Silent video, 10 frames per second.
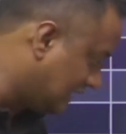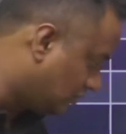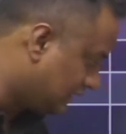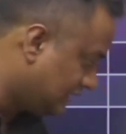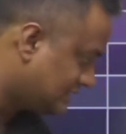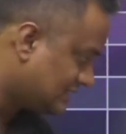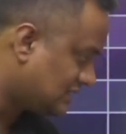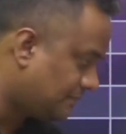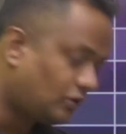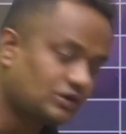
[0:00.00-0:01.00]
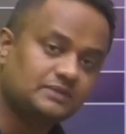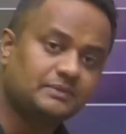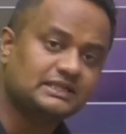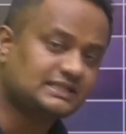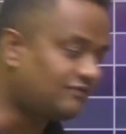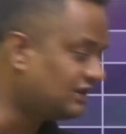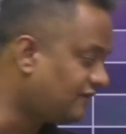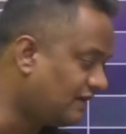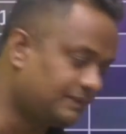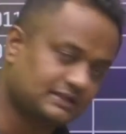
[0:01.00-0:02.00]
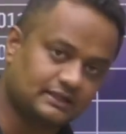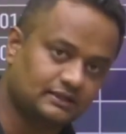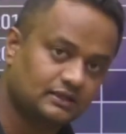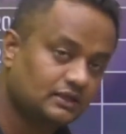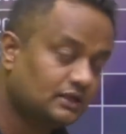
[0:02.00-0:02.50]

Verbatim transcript: calculated just approximately 75%.